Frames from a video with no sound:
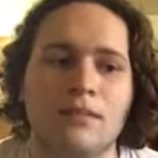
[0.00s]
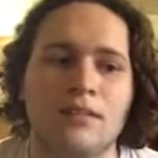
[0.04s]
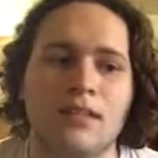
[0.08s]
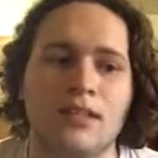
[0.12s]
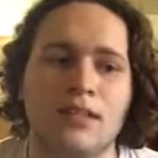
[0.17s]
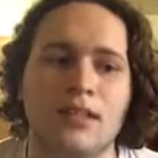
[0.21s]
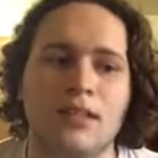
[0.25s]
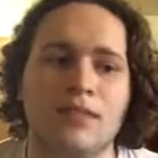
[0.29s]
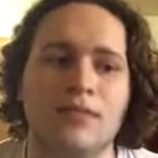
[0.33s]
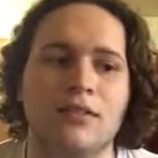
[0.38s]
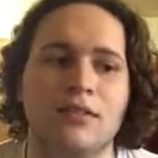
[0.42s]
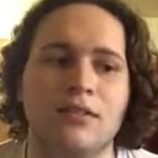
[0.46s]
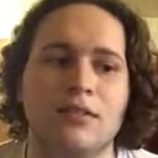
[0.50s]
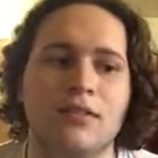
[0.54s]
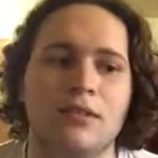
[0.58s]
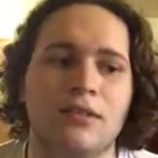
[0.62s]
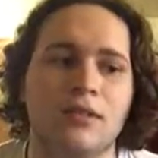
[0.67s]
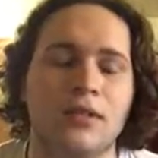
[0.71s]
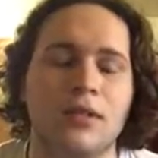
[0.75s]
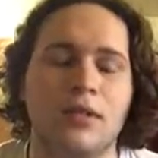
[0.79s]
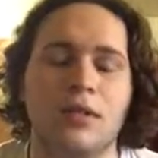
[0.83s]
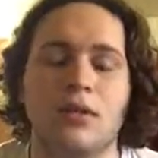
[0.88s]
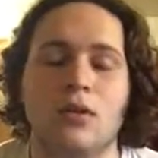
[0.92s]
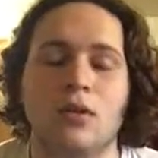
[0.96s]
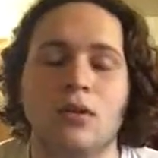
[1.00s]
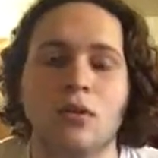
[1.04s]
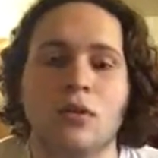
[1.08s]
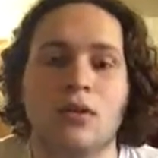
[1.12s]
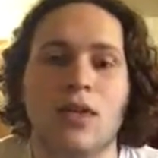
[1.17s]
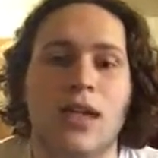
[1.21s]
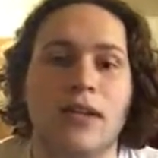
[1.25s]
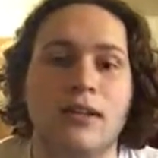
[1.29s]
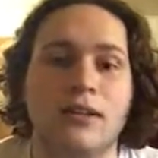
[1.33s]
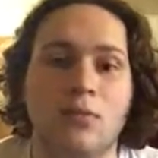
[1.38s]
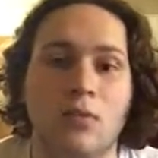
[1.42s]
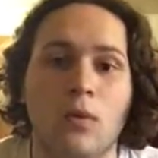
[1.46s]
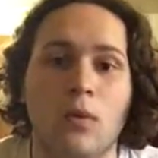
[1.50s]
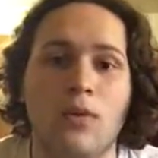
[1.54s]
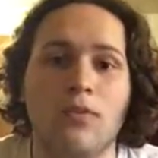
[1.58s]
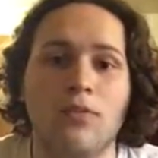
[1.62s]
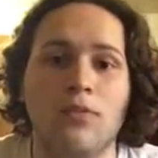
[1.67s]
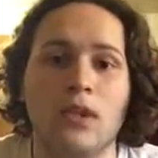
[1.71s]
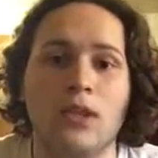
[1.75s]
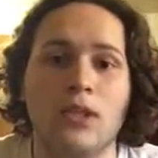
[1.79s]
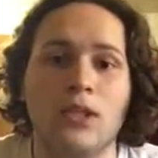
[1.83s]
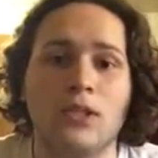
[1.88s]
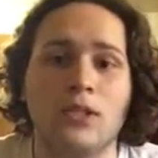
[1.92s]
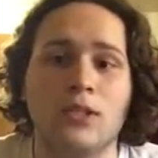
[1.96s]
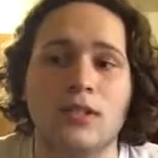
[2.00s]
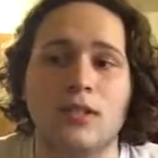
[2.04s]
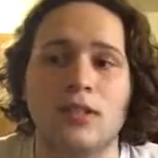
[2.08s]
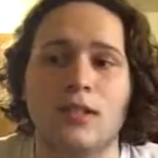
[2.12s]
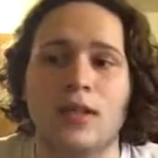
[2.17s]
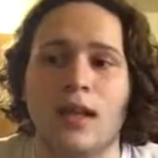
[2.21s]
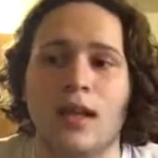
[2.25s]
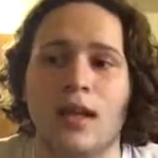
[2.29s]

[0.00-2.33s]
the difference between who likes what version,